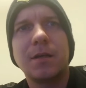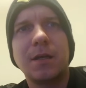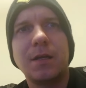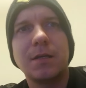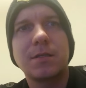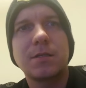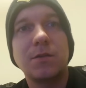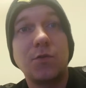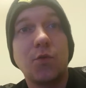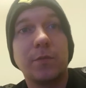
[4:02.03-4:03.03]
its
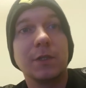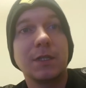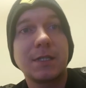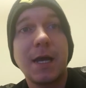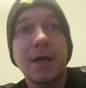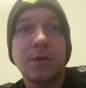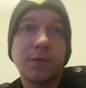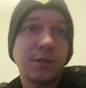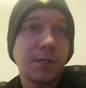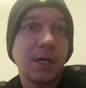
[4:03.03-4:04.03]
normal attack,
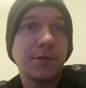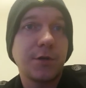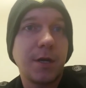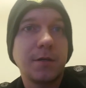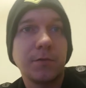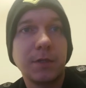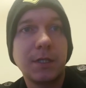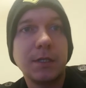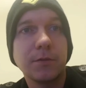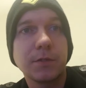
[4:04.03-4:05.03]
which is Nightshade, and only
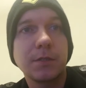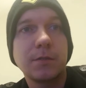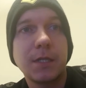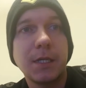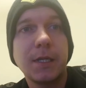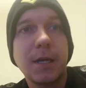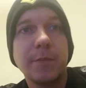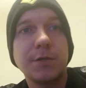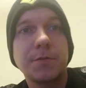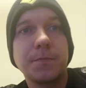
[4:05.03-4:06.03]
deals 10 damage.